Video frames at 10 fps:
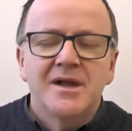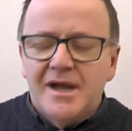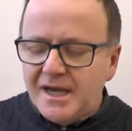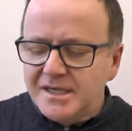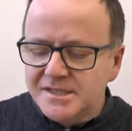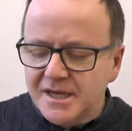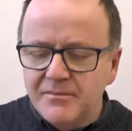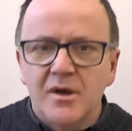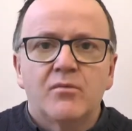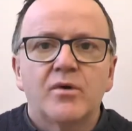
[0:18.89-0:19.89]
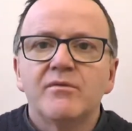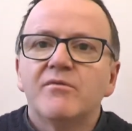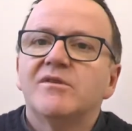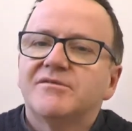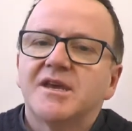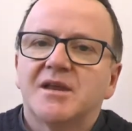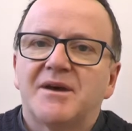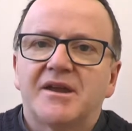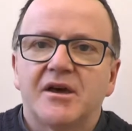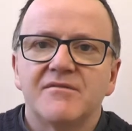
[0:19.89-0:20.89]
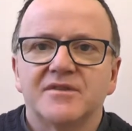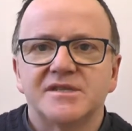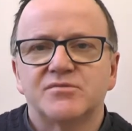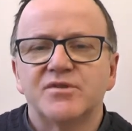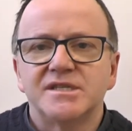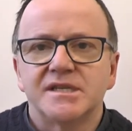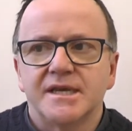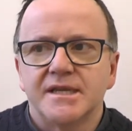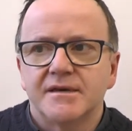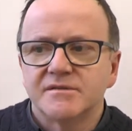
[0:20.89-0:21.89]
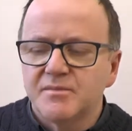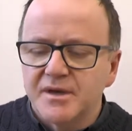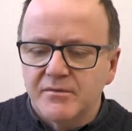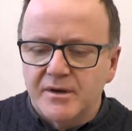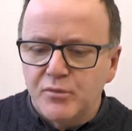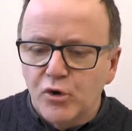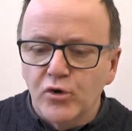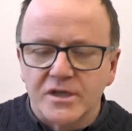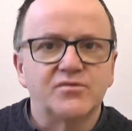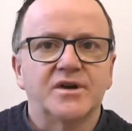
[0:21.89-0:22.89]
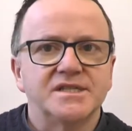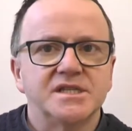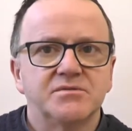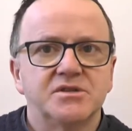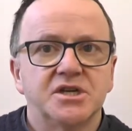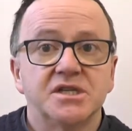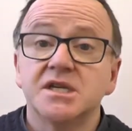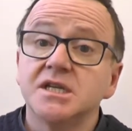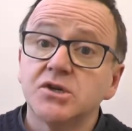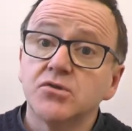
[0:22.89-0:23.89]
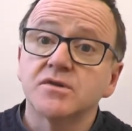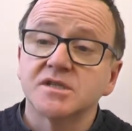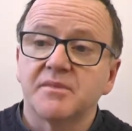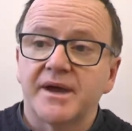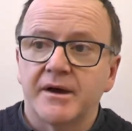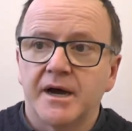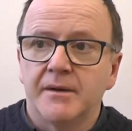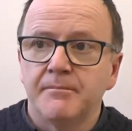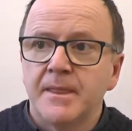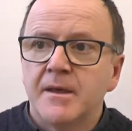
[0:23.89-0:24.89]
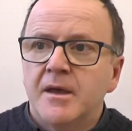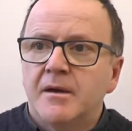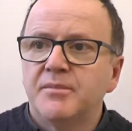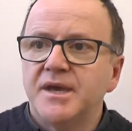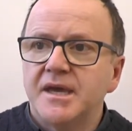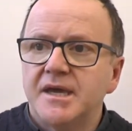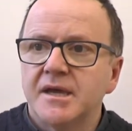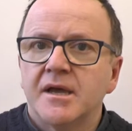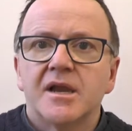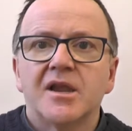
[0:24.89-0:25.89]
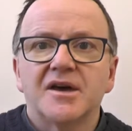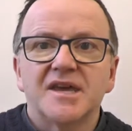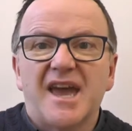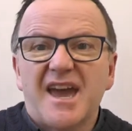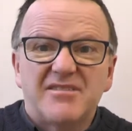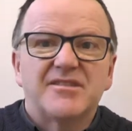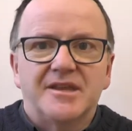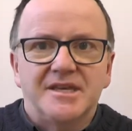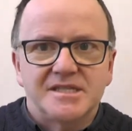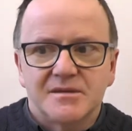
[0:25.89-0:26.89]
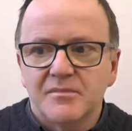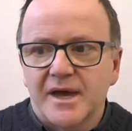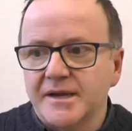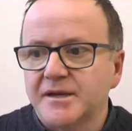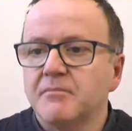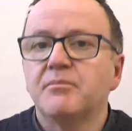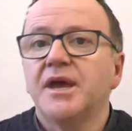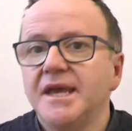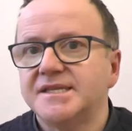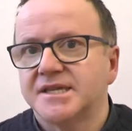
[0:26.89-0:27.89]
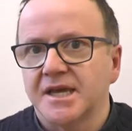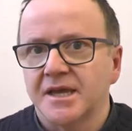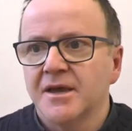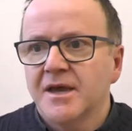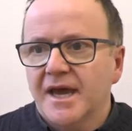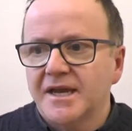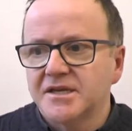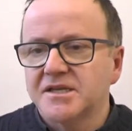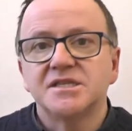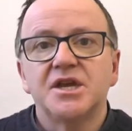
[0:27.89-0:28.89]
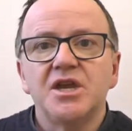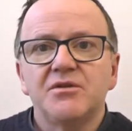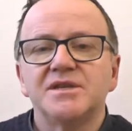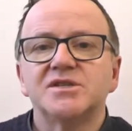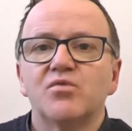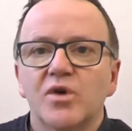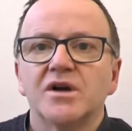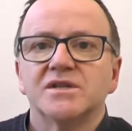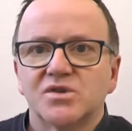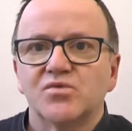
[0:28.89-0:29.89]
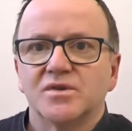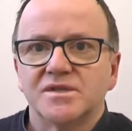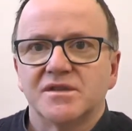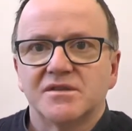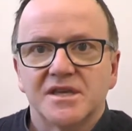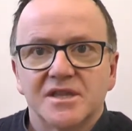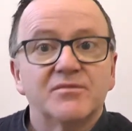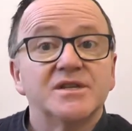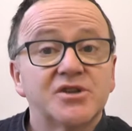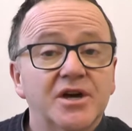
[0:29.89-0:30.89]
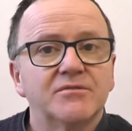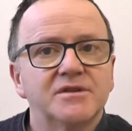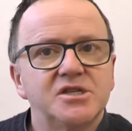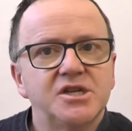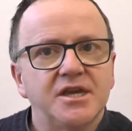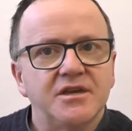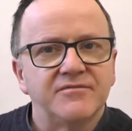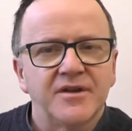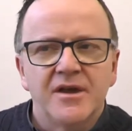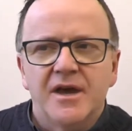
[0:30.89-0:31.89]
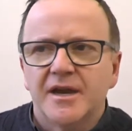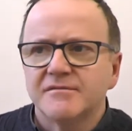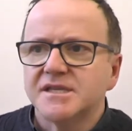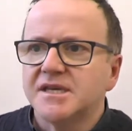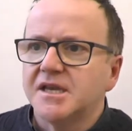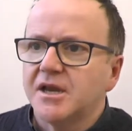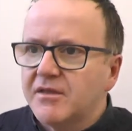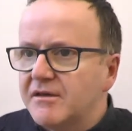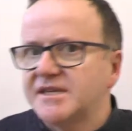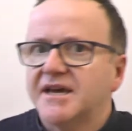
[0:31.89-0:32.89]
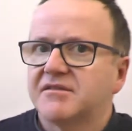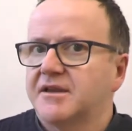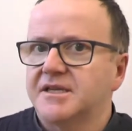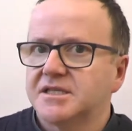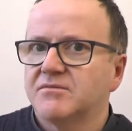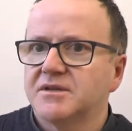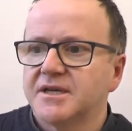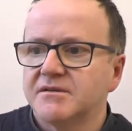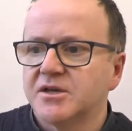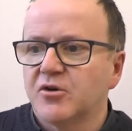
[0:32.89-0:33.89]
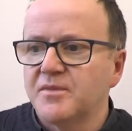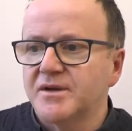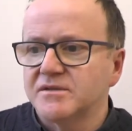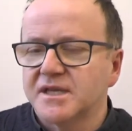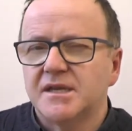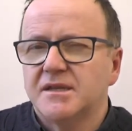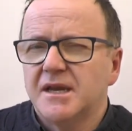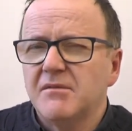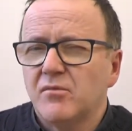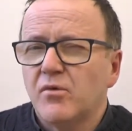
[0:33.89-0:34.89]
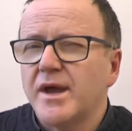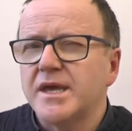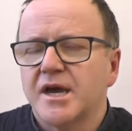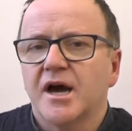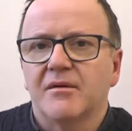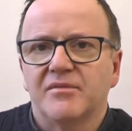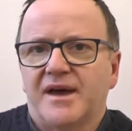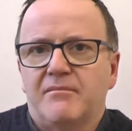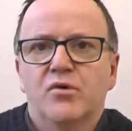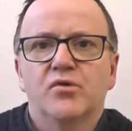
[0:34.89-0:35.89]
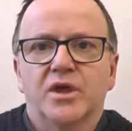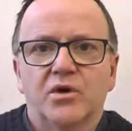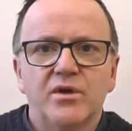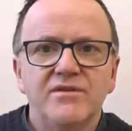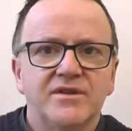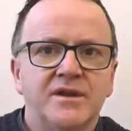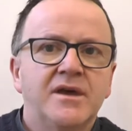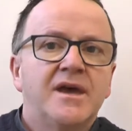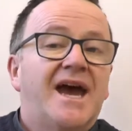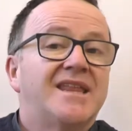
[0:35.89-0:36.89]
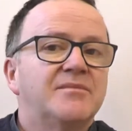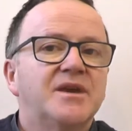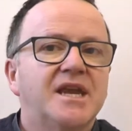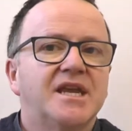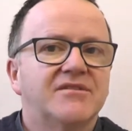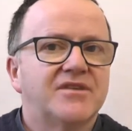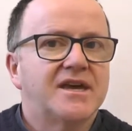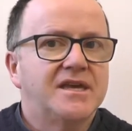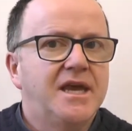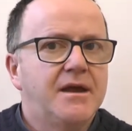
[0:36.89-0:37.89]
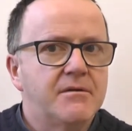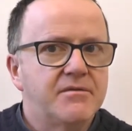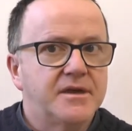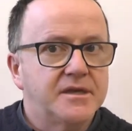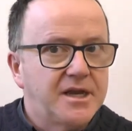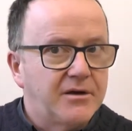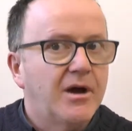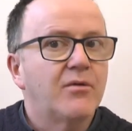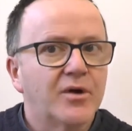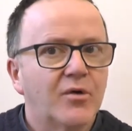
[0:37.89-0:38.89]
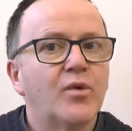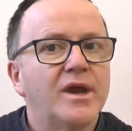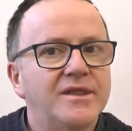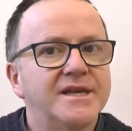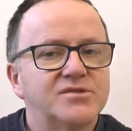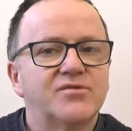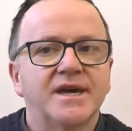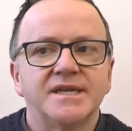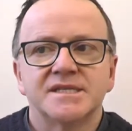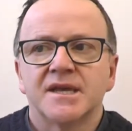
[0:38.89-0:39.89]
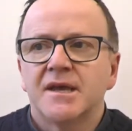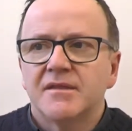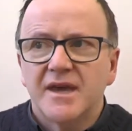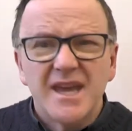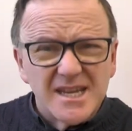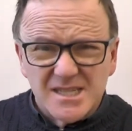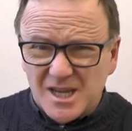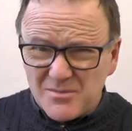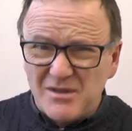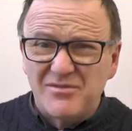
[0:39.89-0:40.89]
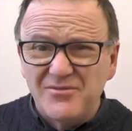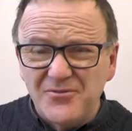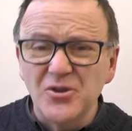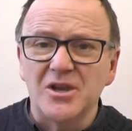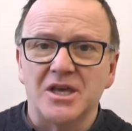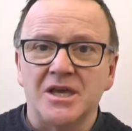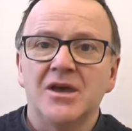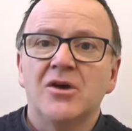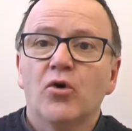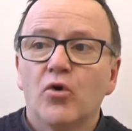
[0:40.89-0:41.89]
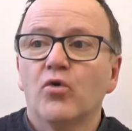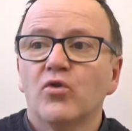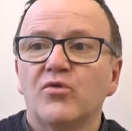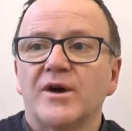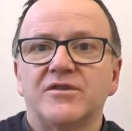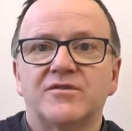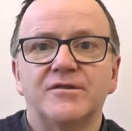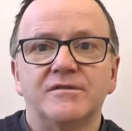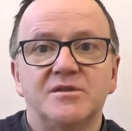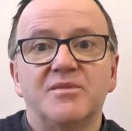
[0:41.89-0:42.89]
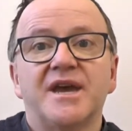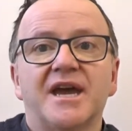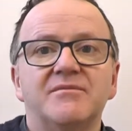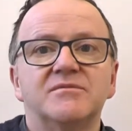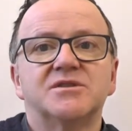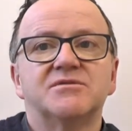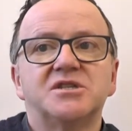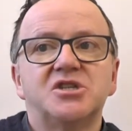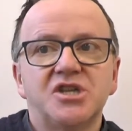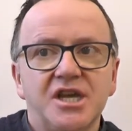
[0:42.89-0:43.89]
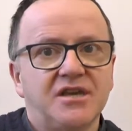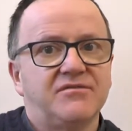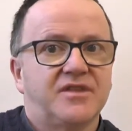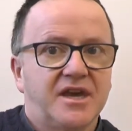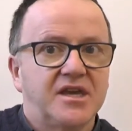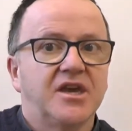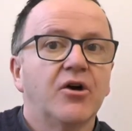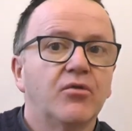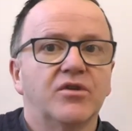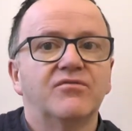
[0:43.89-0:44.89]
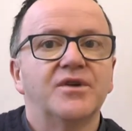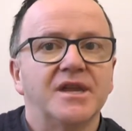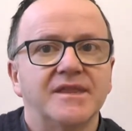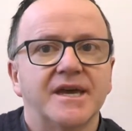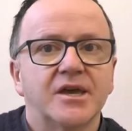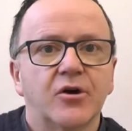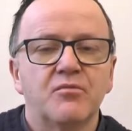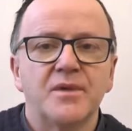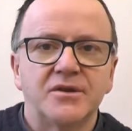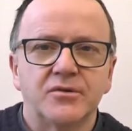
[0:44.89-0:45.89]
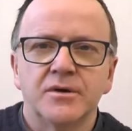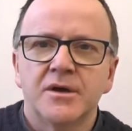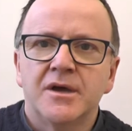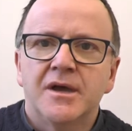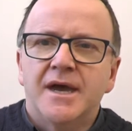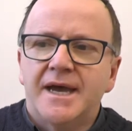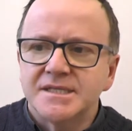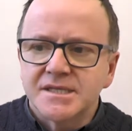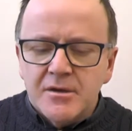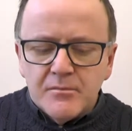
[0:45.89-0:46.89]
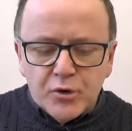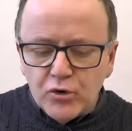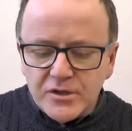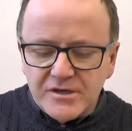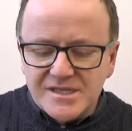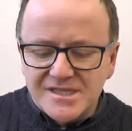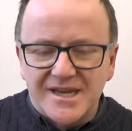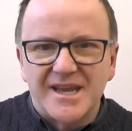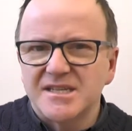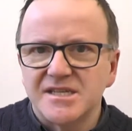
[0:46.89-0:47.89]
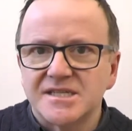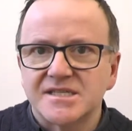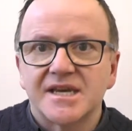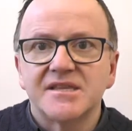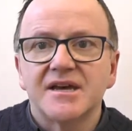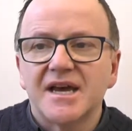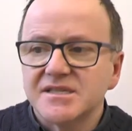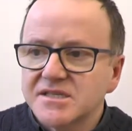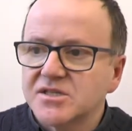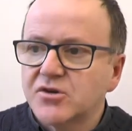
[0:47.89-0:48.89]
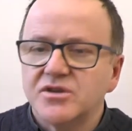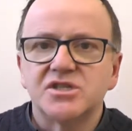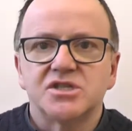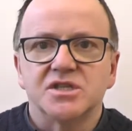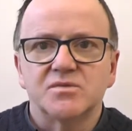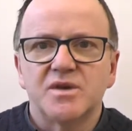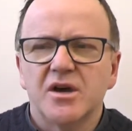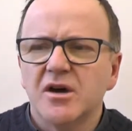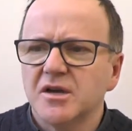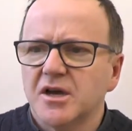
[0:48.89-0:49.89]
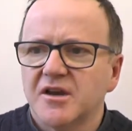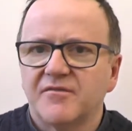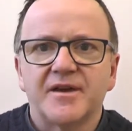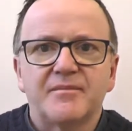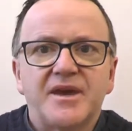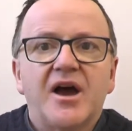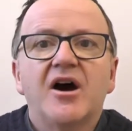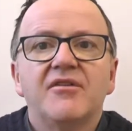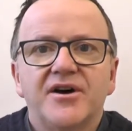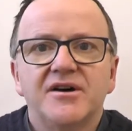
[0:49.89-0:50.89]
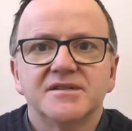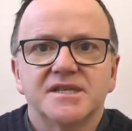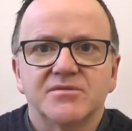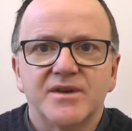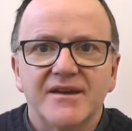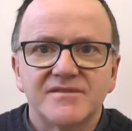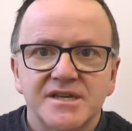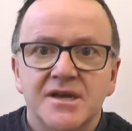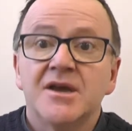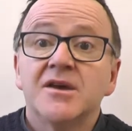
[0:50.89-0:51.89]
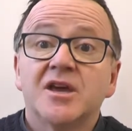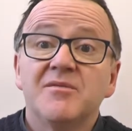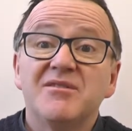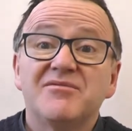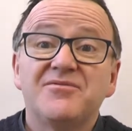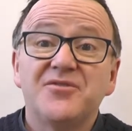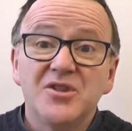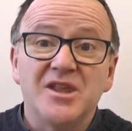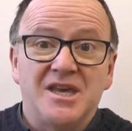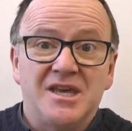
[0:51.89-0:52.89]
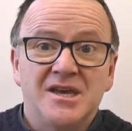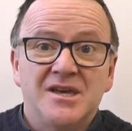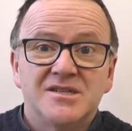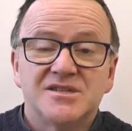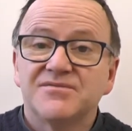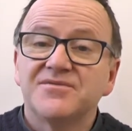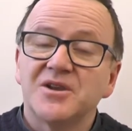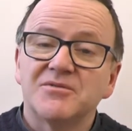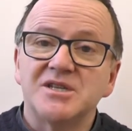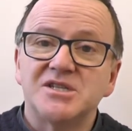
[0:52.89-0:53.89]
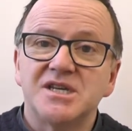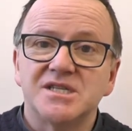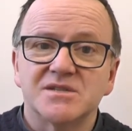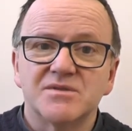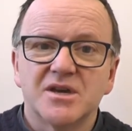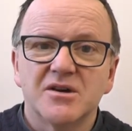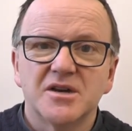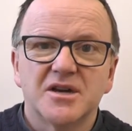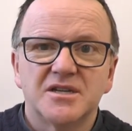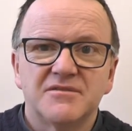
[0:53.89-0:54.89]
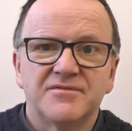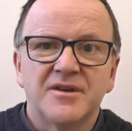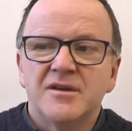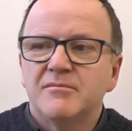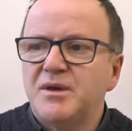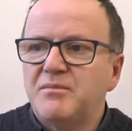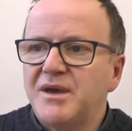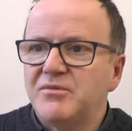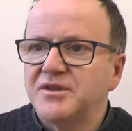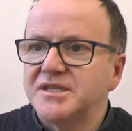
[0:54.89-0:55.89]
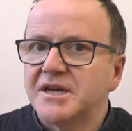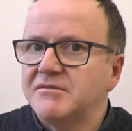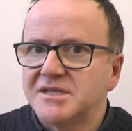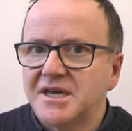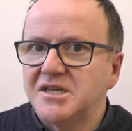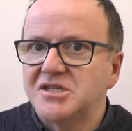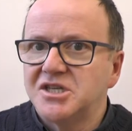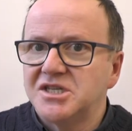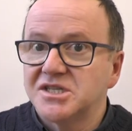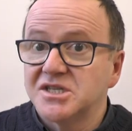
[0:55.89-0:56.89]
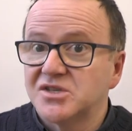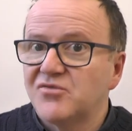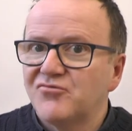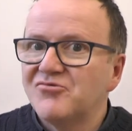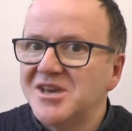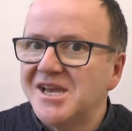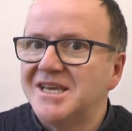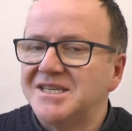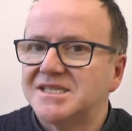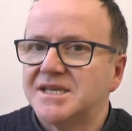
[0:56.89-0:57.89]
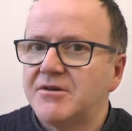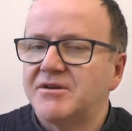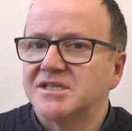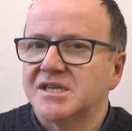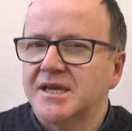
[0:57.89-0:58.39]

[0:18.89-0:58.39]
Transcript: And we were thinking about it over this recently. There was a bit where Paul is writing to a church and he talks about being like athletes and competing and continuing to work towards the thing that we're trying to achieve. And I was thinking, you know, those athletes that won those gold medals, they didn't wake up that morning or even at the beginning of that year and think, you know, I want to win this race. They had to commit fully all the way through to be able to achieve their goal of winning their gold medal. And Paul uses that analogy to say that us as Christians, we can't kind of like be half-hearted. We have to commit fully to following Jesus. We can't kind of be people that don't take Jesus really seriously.